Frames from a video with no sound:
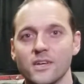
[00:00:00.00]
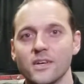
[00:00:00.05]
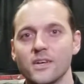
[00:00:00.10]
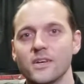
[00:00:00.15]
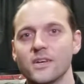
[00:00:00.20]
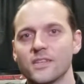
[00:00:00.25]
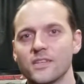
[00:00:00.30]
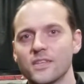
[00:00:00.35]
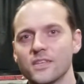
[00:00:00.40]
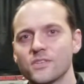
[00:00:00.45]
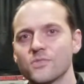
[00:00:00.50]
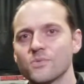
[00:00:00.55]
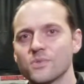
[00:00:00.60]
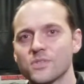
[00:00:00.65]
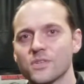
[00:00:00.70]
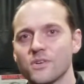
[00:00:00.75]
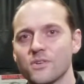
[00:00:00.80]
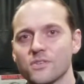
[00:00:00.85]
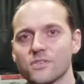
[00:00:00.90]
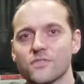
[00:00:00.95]
This
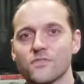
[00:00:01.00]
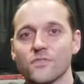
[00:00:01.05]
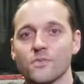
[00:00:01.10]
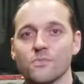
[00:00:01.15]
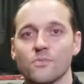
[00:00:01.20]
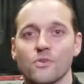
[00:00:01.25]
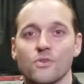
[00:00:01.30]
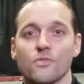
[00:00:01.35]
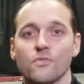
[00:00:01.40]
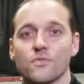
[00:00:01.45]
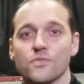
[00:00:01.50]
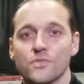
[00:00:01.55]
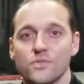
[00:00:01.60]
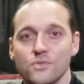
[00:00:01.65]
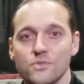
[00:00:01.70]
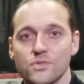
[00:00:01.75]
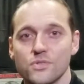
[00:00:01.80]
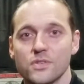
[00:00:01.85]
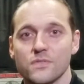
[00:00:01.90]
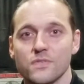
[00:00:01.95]
results from
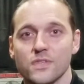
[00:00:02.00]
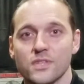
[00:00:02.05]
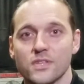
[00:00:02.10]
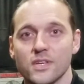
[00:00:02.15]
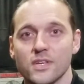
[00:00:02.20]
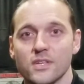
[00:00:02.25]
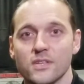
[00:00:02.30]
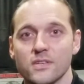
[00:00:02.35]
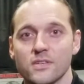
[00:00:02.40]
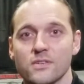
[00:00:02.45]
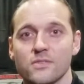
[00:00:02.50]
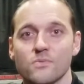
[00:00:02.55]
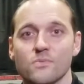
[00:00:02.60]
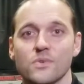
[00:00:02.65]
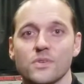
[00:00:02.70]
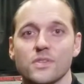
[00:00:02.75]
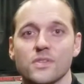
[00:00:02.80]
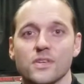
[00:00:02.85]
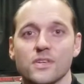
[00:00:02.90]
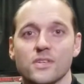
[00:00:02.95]
overuse of the tendon
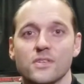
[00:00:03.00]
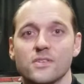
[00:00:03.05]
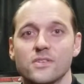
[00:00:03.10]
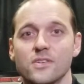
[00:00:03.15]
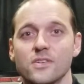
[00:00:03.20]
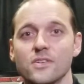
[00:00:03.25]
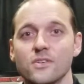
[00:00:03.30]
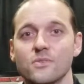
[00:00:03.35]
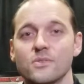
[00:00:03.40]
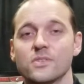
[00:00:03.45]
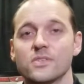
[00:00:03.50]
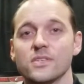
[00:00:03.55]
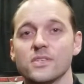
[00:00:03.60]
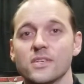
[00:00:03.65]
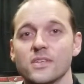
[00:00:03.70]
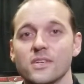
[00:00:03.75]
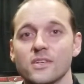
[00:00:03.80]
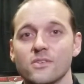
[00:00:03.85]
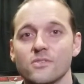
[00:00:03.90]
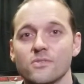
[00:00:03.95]
with a continuous
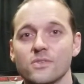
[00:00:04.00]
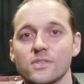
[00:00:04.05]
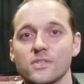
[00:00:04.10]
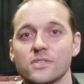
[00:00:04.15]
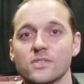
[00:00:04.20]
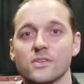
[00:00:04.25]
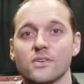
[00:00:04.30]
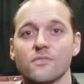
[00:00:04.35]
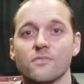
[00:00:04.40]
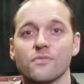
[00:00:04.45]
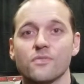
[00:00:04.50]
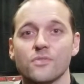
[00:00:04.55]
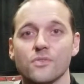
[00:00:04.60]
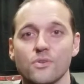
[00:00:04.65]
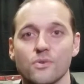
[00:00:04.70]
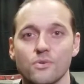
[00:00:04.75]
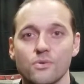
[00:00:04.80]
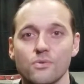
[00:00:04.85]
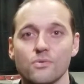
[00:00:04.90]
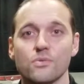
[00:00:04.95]
increase of
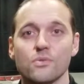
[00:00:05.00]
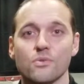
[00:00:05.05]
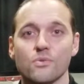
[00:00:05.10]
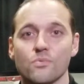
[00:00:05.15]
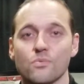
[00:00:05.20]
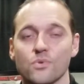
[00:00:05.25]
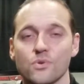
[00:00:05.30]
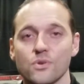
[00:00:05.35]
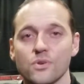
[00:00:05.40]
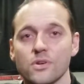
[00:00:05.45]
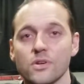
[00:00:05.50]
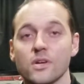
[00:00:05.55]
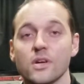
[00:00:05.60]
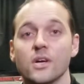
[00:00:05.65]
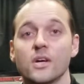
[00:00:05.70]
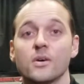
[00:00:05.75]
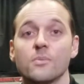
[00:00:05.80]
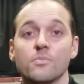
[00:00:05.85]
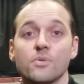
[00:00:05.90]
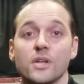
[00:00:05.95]
load or work
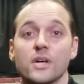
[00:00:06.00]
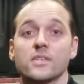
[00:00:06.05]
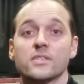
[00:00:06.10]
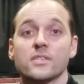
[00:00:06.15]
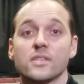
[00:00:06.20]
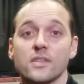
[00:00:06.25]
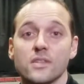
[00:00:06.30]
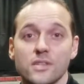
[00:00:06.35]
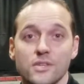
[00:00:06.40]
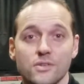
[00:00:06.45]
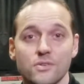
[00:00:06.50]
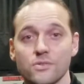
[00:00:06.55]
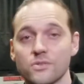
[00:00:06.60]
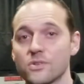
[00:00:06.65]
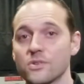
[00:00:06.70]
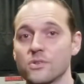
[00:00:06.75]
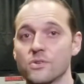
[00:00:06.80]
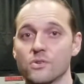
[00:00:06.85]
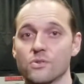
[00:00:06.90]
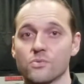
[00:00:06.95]
plus little to
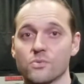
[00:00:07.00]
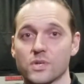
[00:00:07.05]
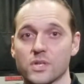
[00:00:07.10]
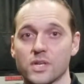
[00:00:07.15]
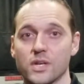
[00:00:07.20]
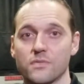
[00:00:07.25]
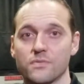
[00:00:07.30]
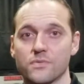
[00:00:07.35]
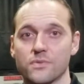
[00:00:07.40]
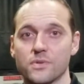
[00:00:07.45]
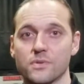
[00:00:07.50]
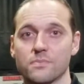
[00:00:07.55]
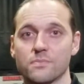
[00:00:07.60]
no recovery.